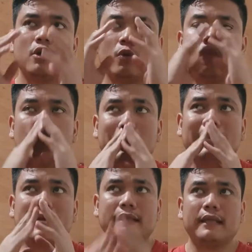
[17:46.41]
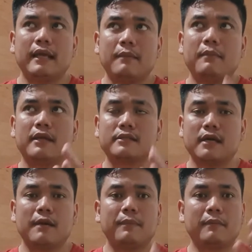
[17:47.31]
Wag nating i-mix
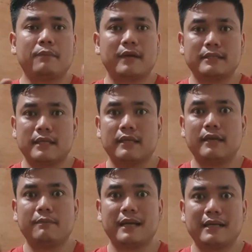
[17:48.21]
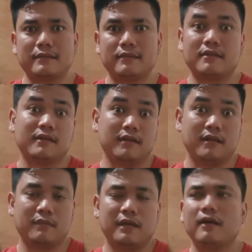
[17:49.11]
up ang present and past,
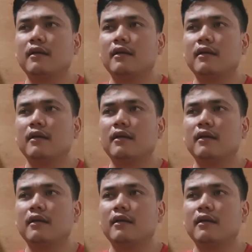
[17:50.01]
diba?